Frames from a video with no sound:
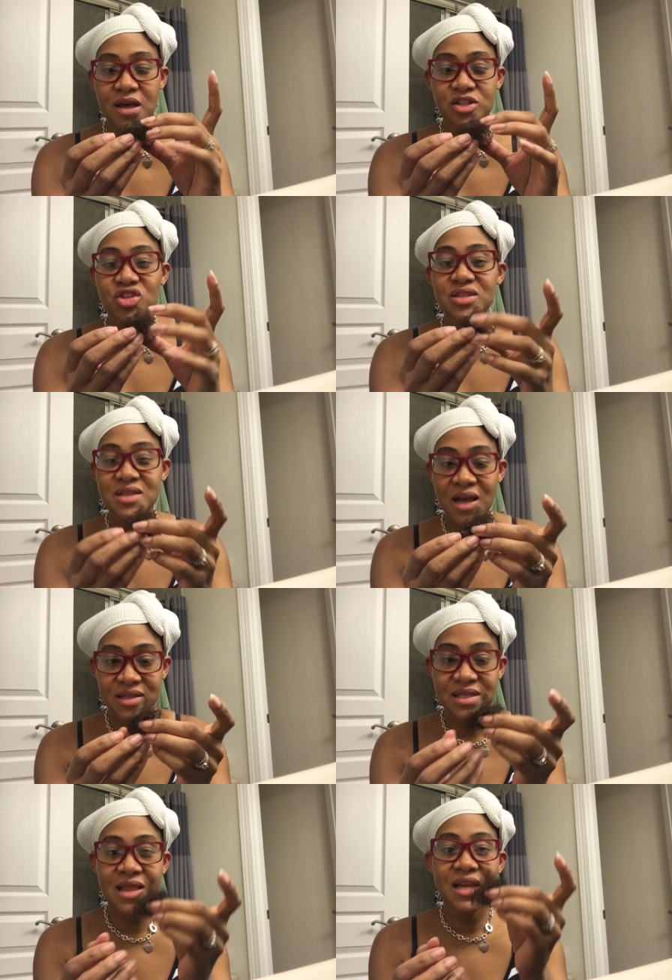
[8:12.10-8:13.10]
it's just
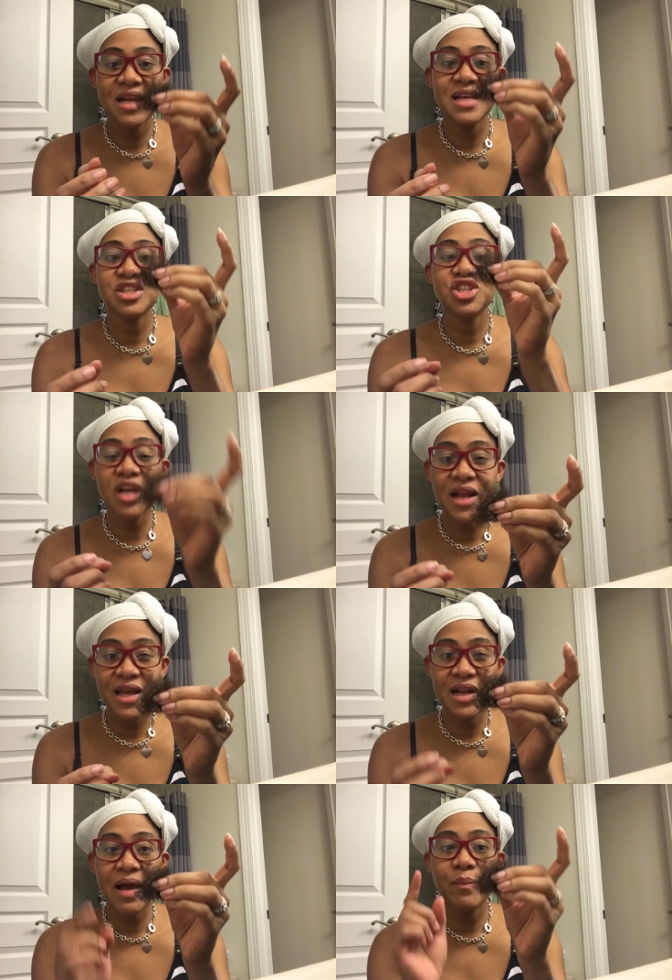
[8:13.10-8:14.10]
nuts. And then it is shedding
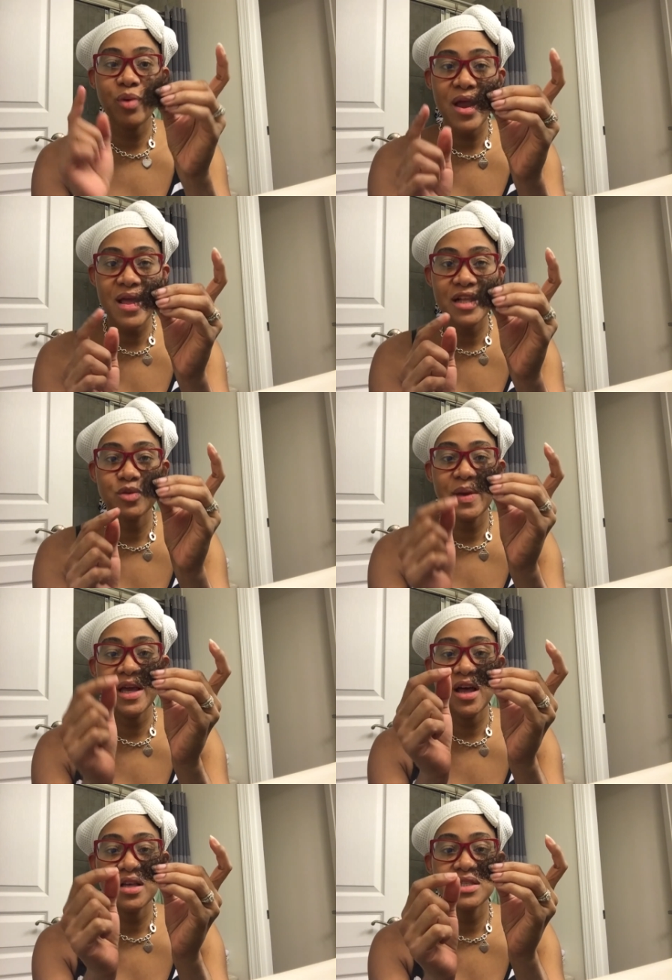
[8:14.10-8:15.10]
and not breakage
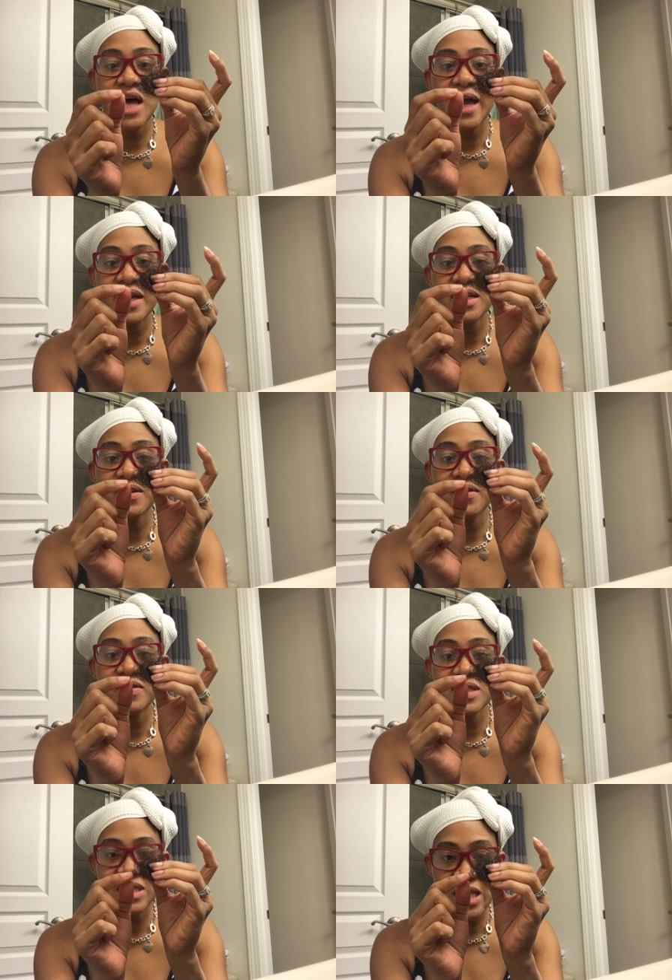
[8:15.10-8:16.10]
because I can
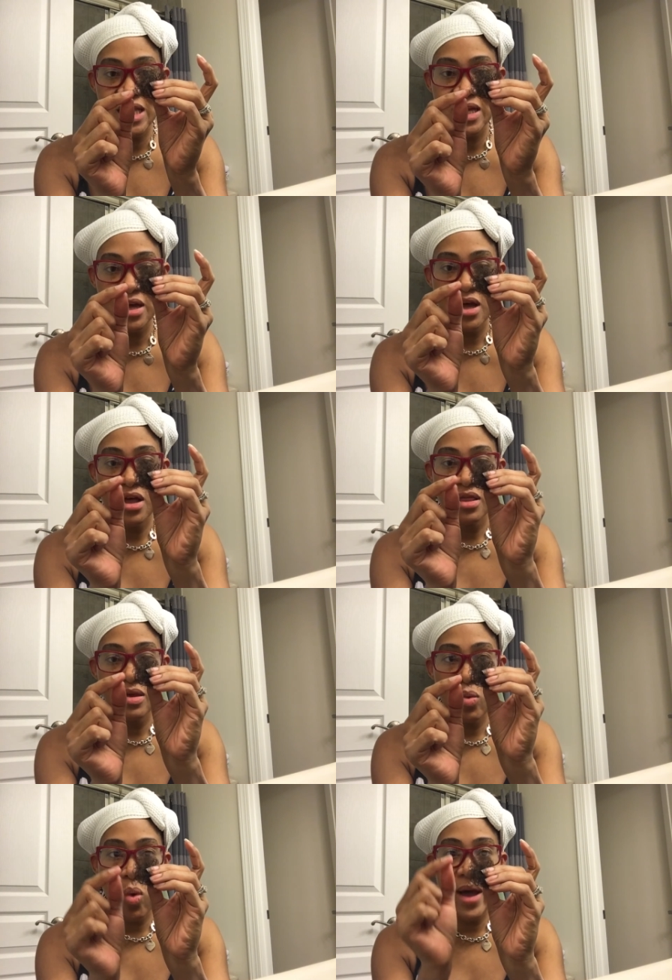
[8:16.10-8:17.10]
see
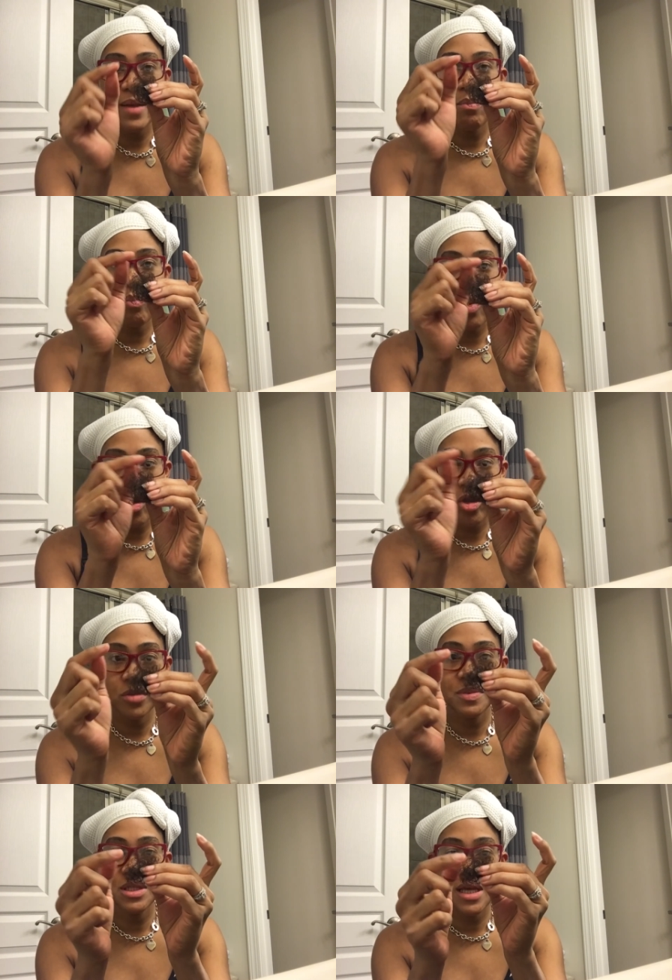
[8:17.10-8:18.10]
the white bulbs